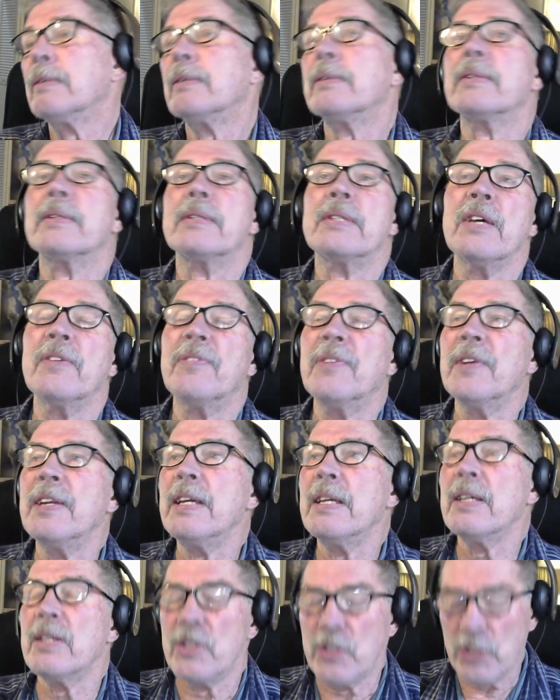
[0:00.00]
Tiffany
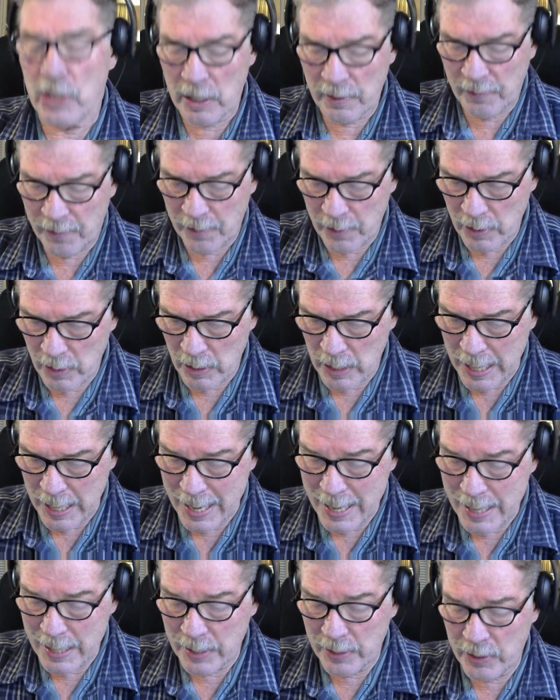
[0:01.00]
and Jennifer,
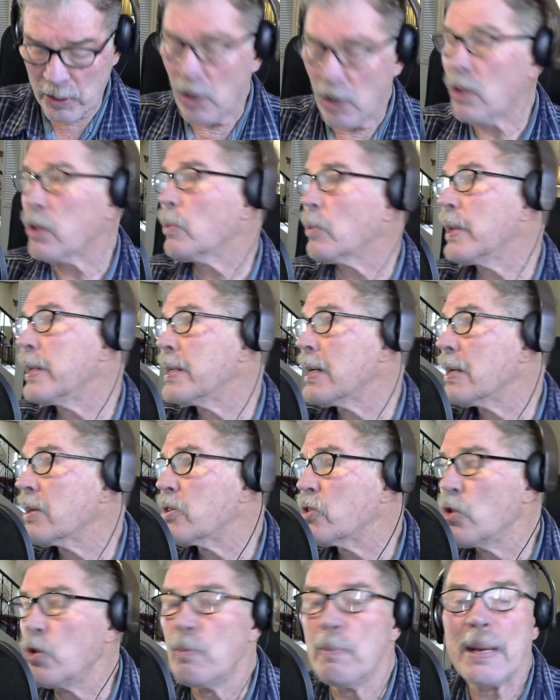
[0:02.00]
and all the way down
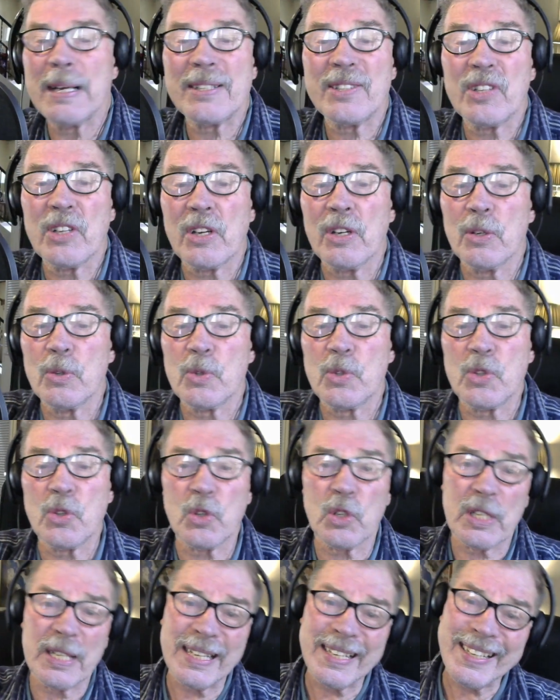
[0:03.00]
to Mexico
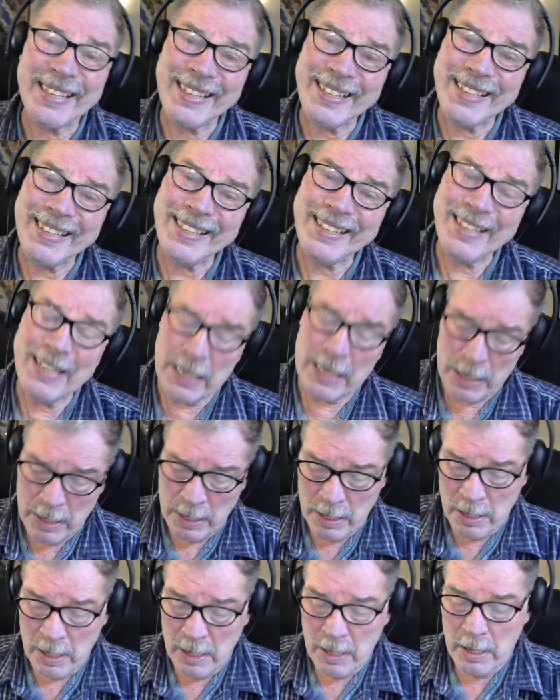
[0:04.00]
City,
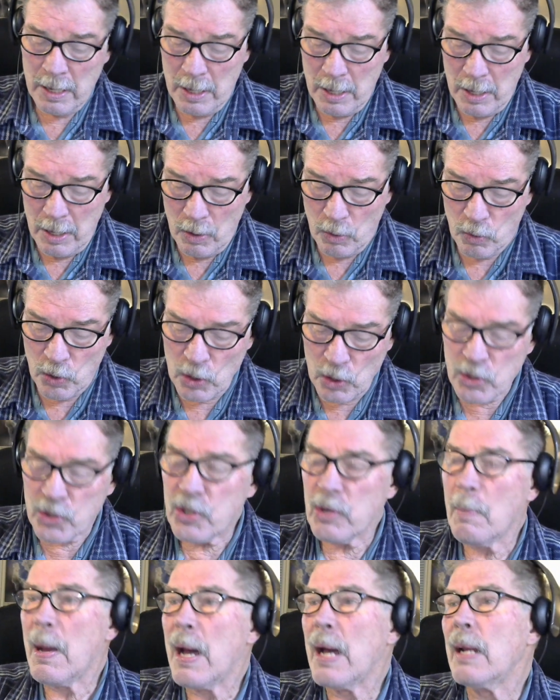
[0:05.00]

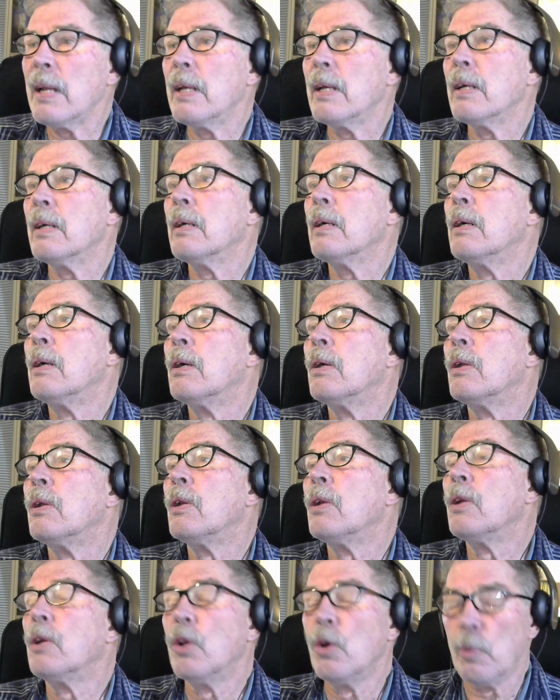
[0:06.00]
Rosamaria
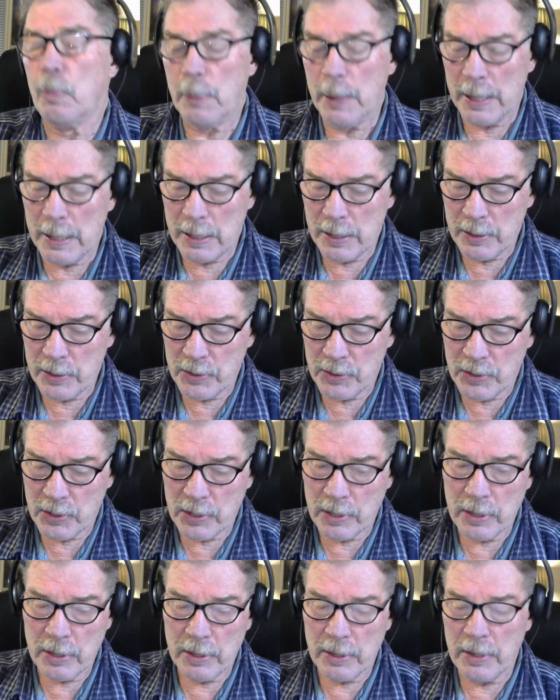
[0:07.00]

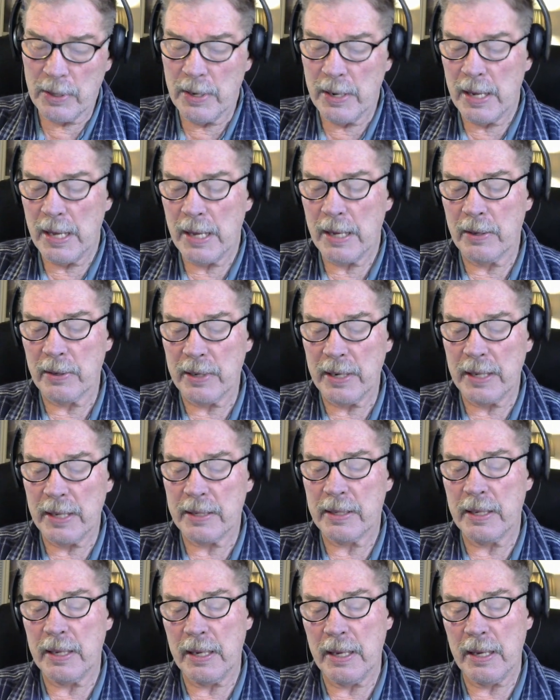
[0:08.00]
Lopez
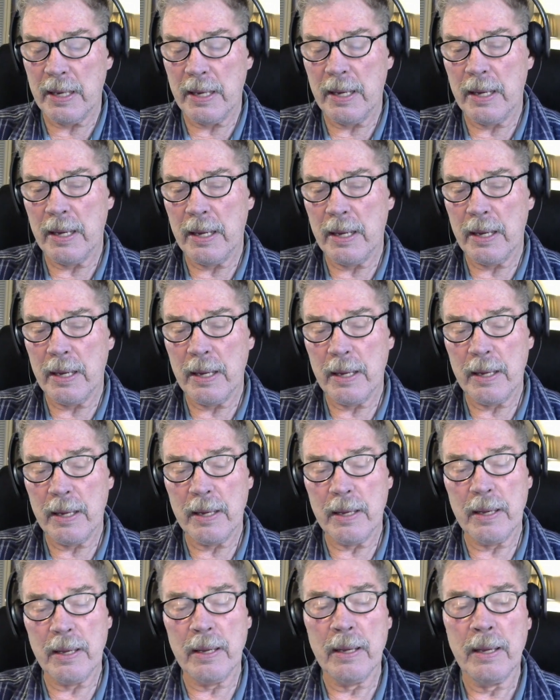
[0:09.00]
Negrete.
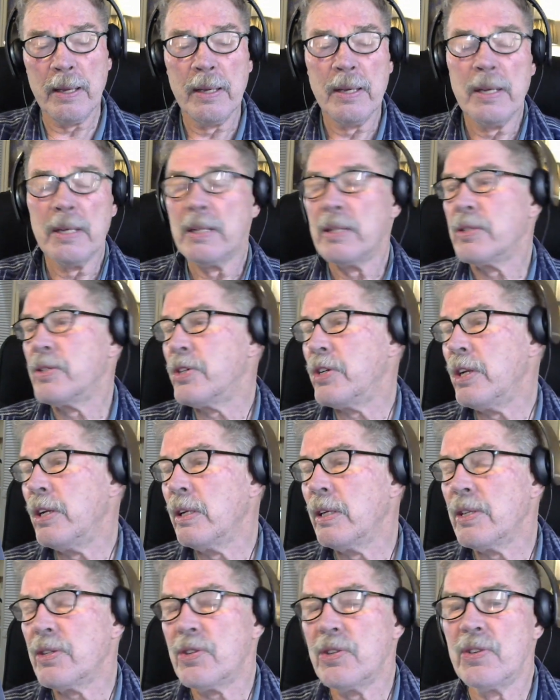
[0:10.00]
She
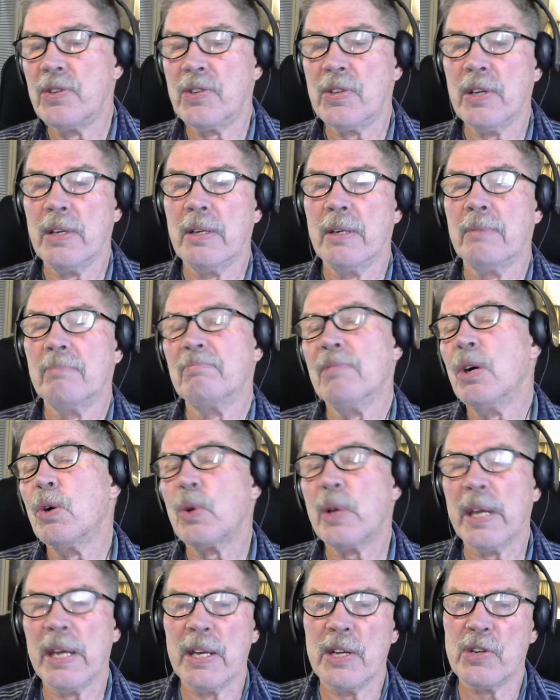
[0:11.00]
listens in
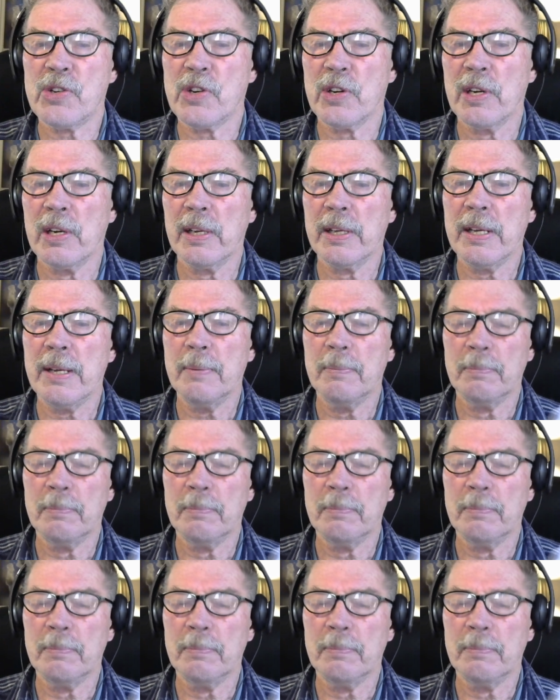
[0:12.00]
occasionally.